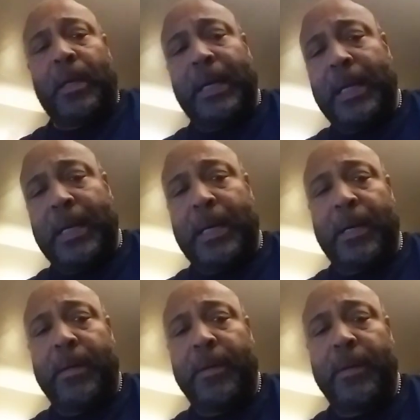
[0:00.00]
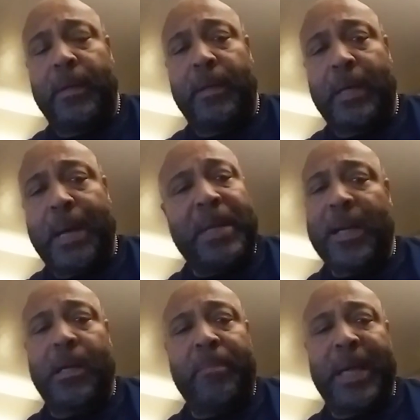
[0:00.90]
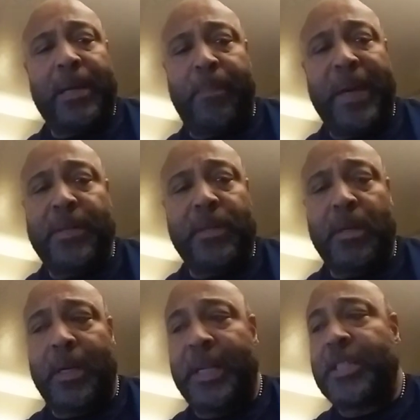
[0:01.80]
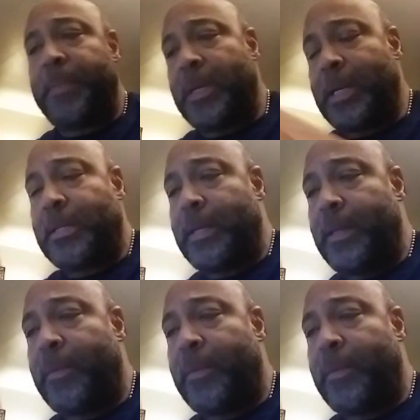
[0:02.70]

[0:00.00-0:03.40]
And uh, I'm not going to make a Patreon on this because the,